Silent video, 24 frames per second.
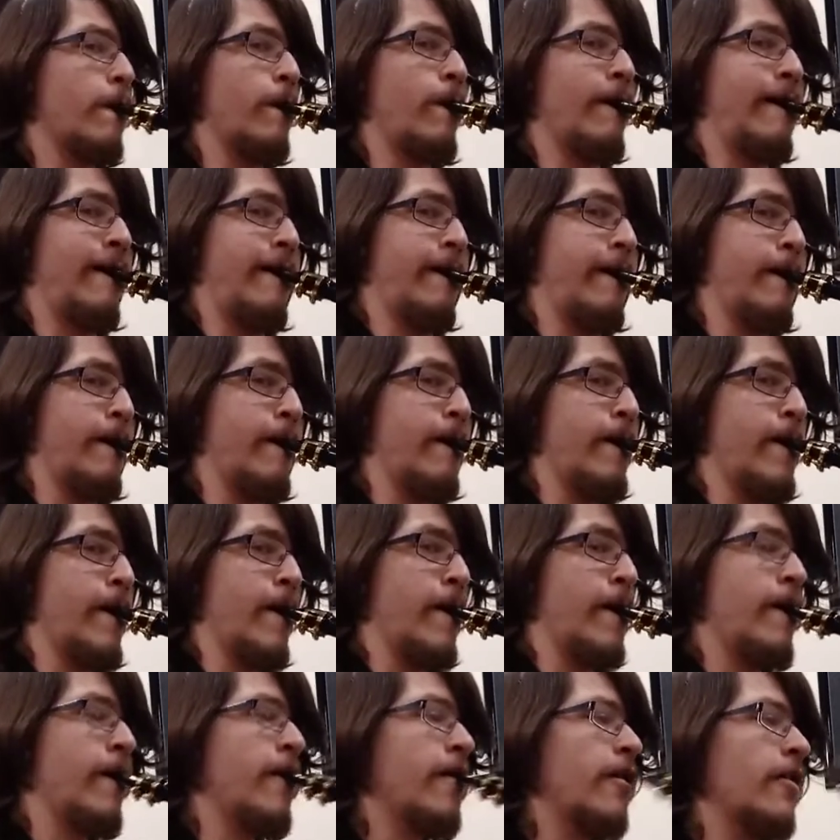to where
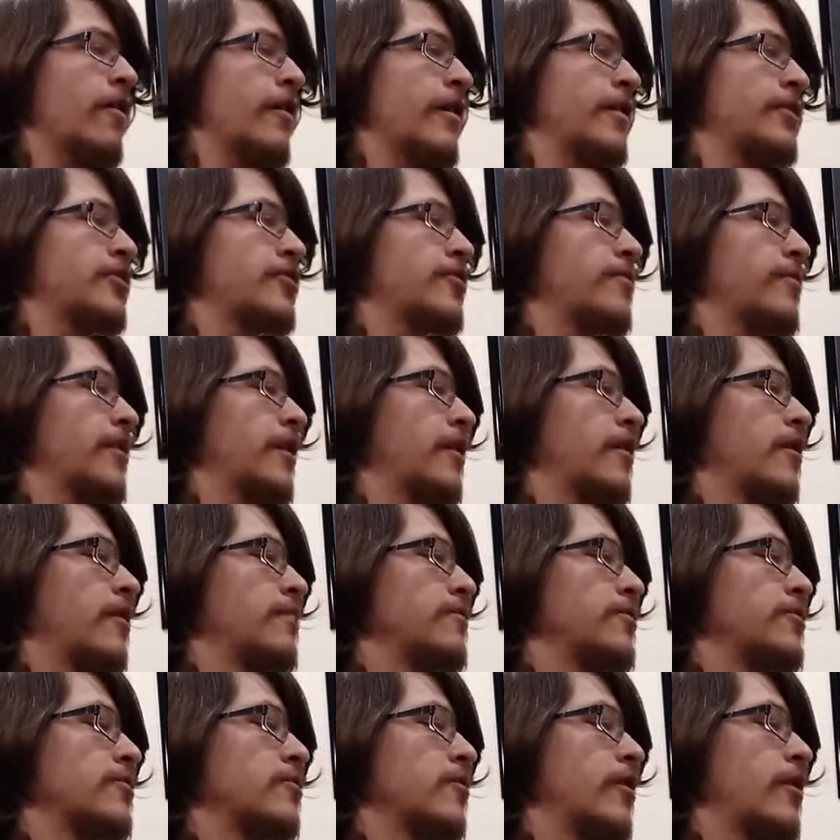your instrument
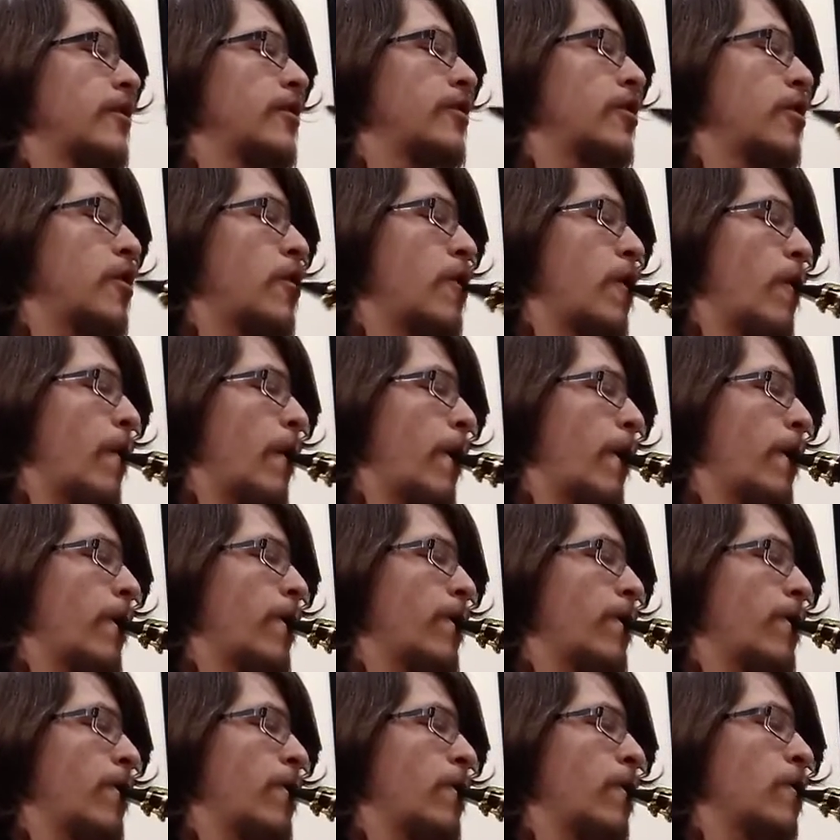comes straight to you.
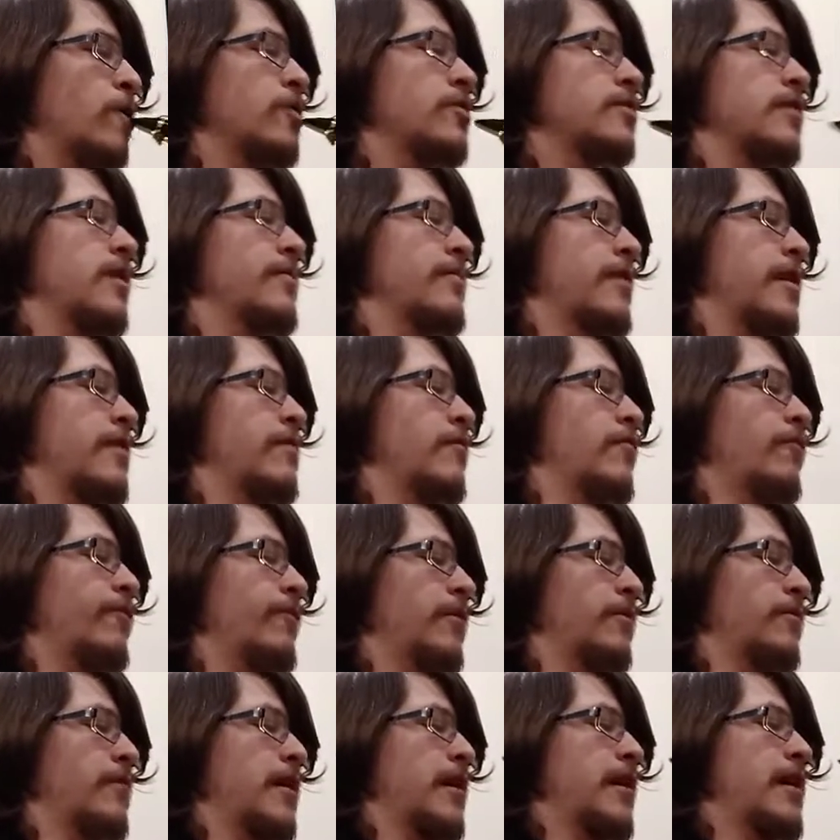You notice I'm not
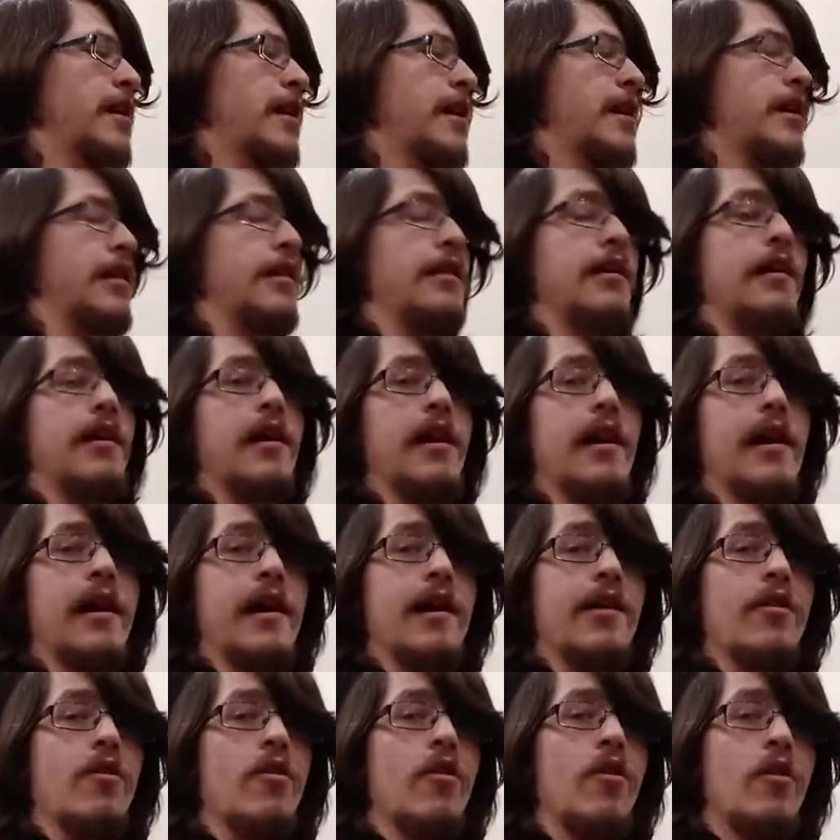moving my head
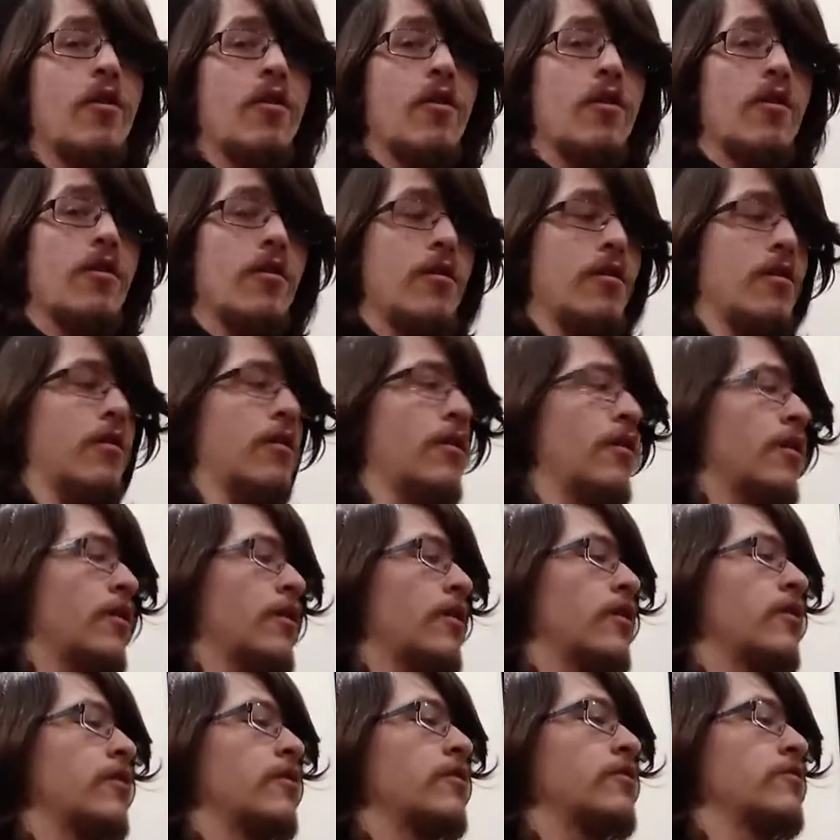at all.
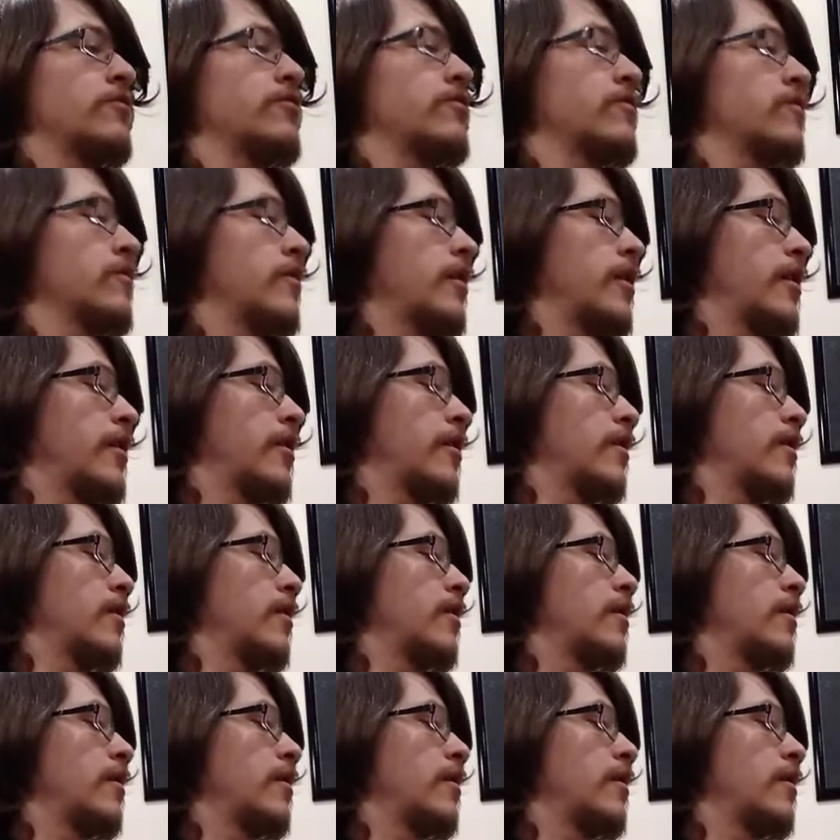So again,